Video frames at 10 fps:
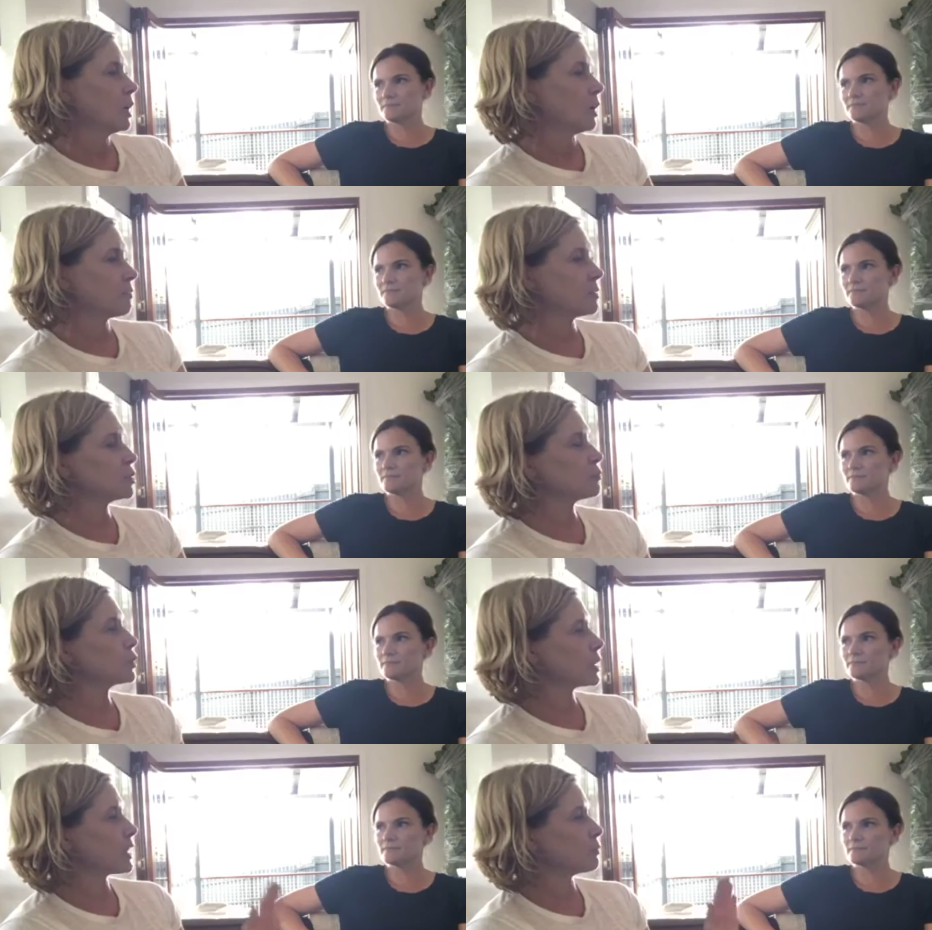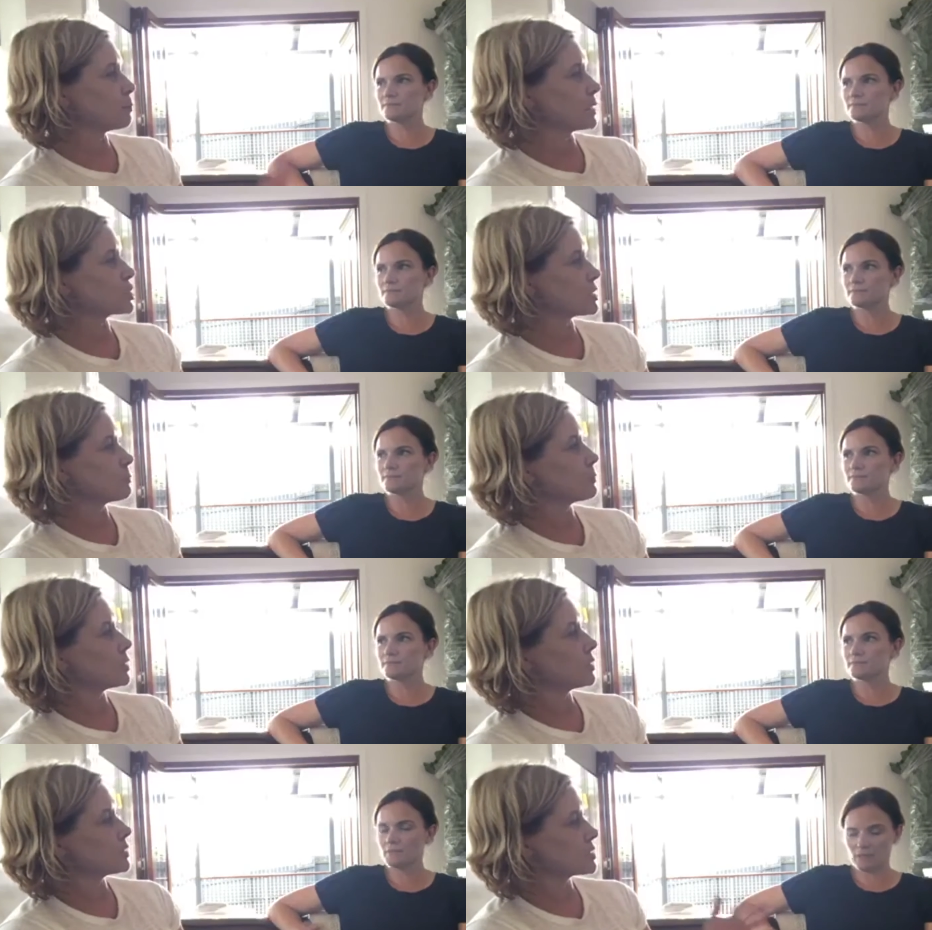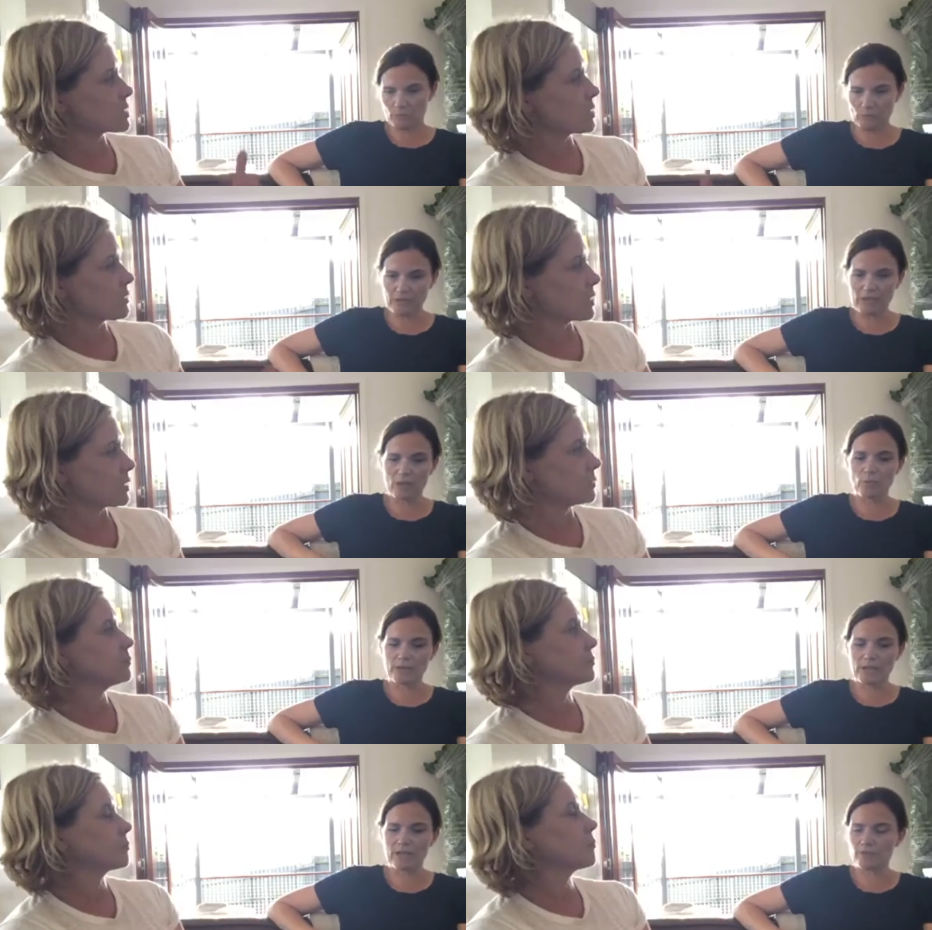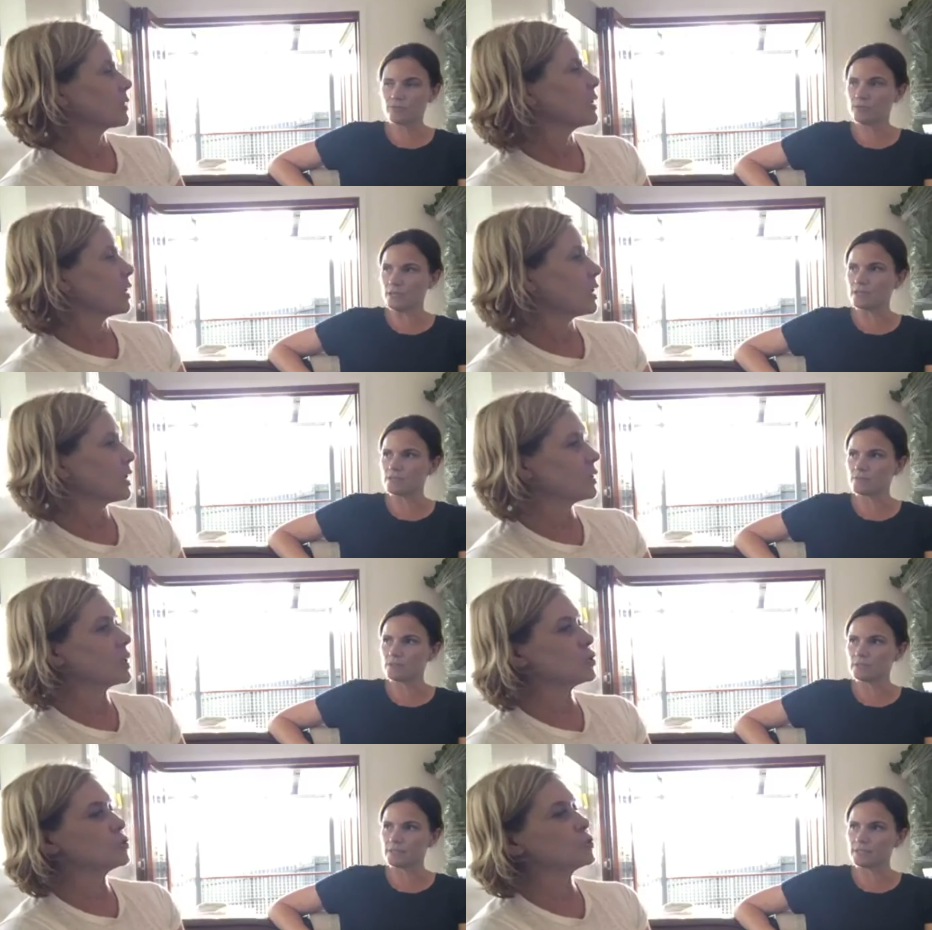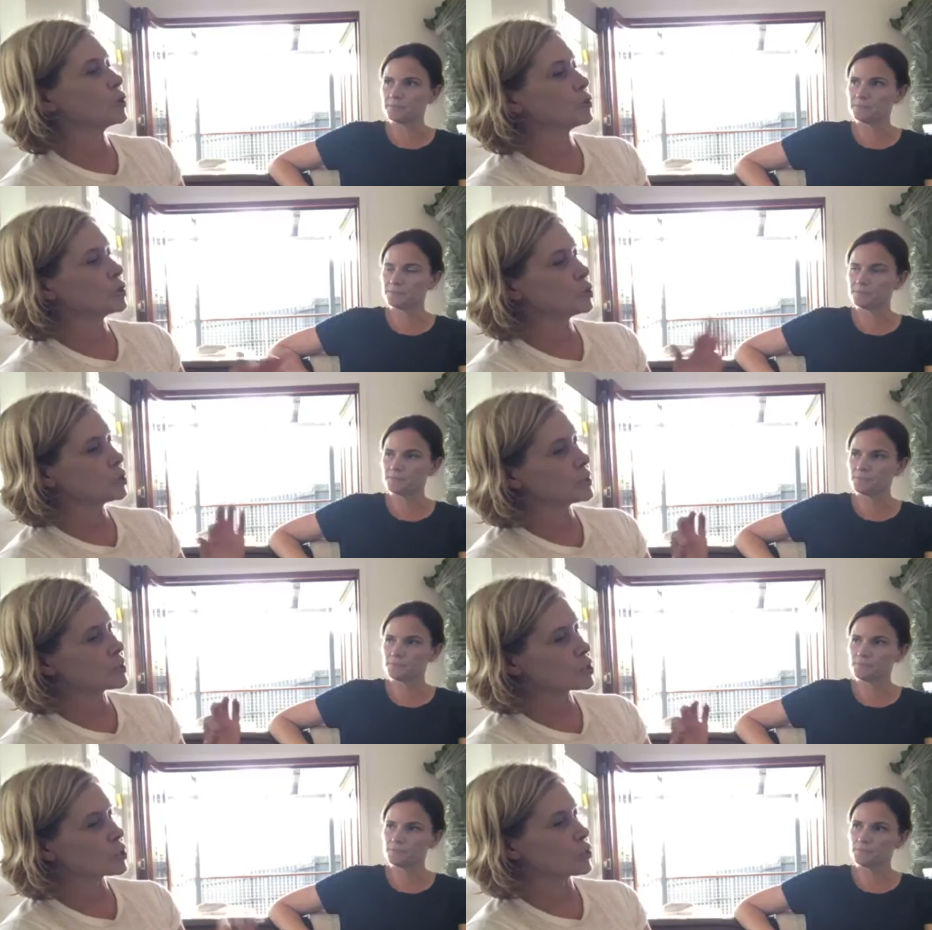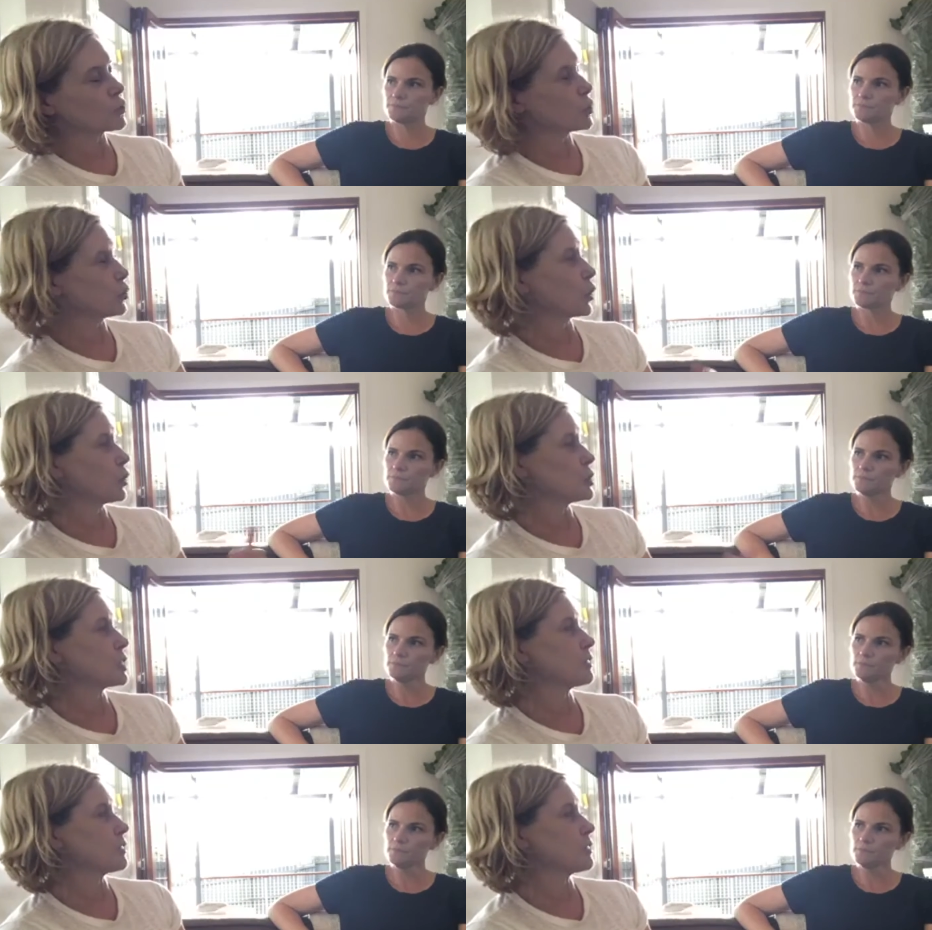Speaker 1: I think you've got to have a budget in mind. Mm, and yeah, then, and we have. Yeah. And and you know, and you need to know that you're going to